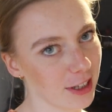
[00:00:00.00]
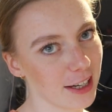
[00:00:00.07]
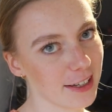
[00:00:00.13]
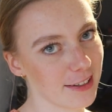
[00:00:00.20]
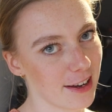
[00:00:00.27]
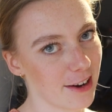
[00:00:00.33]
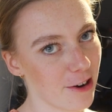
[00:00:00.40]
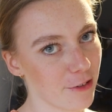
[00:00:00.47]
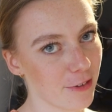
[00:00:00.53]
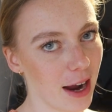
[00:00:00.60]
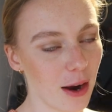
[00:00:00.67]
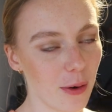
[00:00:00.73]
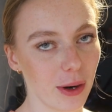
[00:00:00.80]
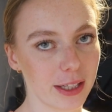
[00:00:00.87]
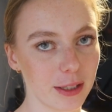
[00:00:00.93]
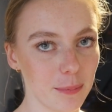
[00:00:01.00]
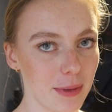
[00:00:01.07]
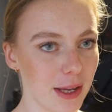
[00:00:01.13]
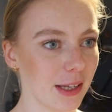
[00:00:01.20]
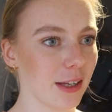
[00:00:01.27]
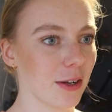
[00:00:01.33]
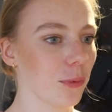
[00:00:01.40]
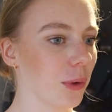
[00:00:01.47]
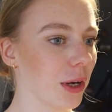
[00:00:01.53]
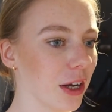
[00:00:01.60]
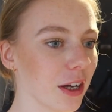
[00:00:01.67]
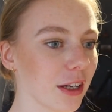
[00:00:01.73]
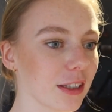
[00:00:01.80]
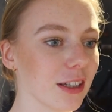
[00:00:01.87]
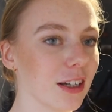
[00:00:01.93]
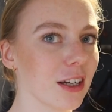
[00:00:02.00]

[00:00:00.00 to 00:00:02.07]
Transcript: an idea of how I can make it work.